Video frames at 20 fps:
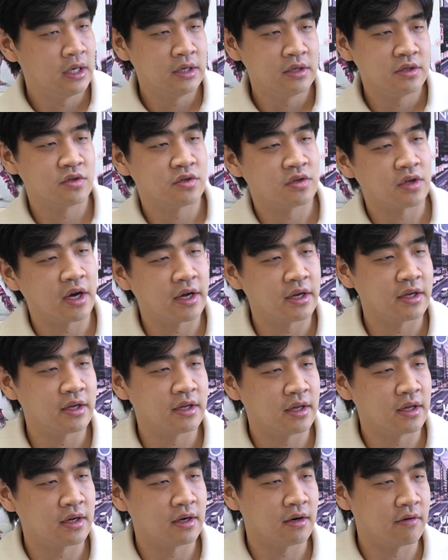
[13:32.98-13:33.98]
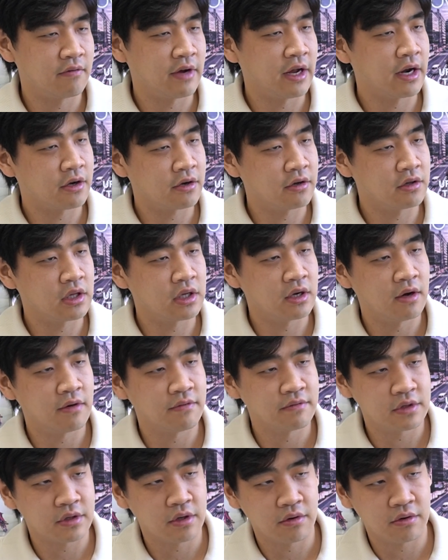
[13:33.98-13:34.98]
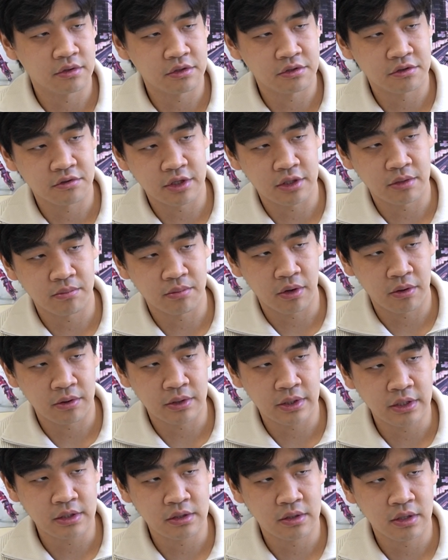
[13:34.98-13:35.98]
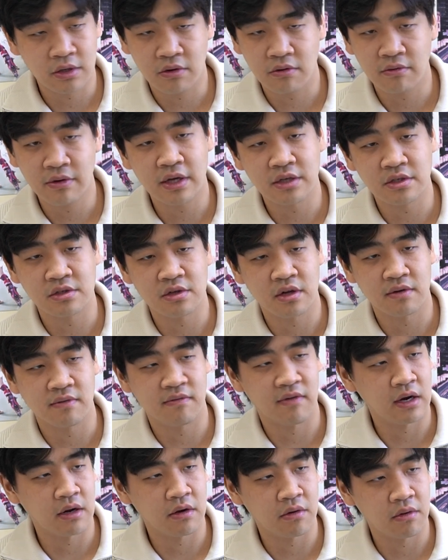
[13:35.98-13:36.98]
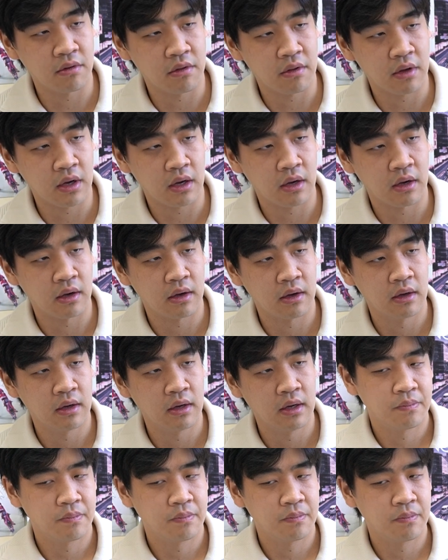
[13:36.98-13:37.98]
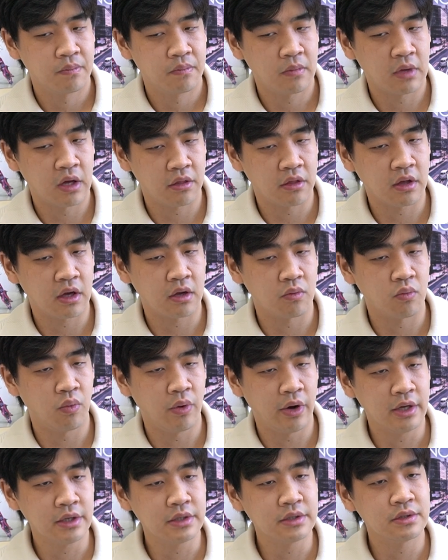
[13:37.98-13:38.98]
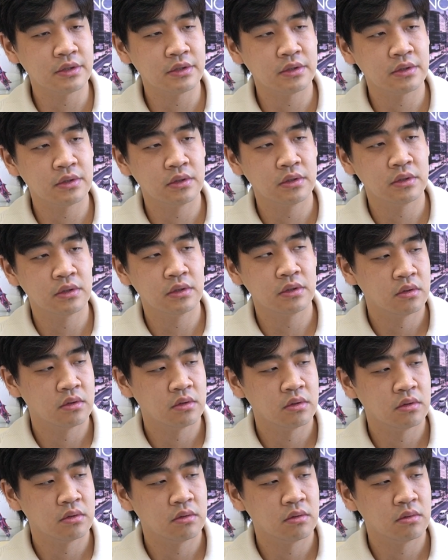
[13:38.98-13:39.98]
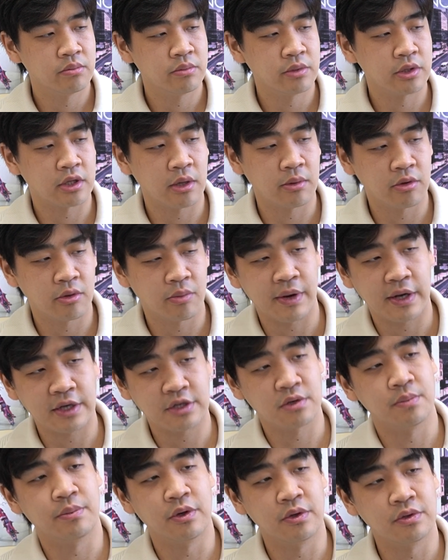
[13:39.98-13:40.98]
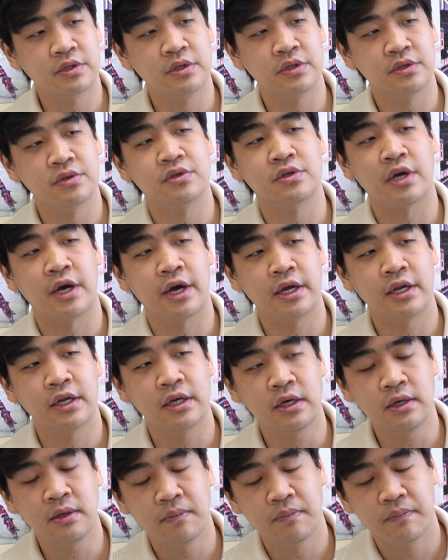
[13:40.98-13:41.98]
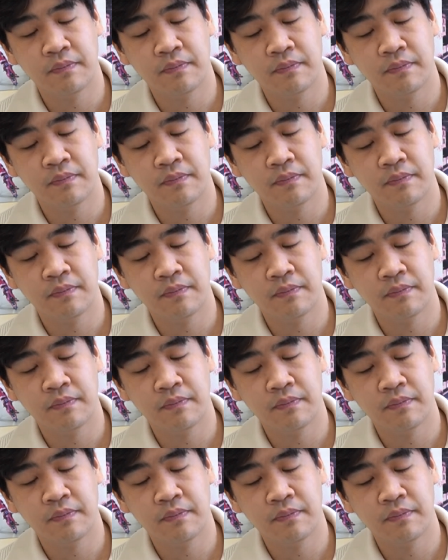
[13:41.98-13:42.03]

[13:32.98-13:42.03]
society that are radical enough to go on the street and protest. And in Korea, it's not a radical thing. I think it was, but then the pressure builds in society.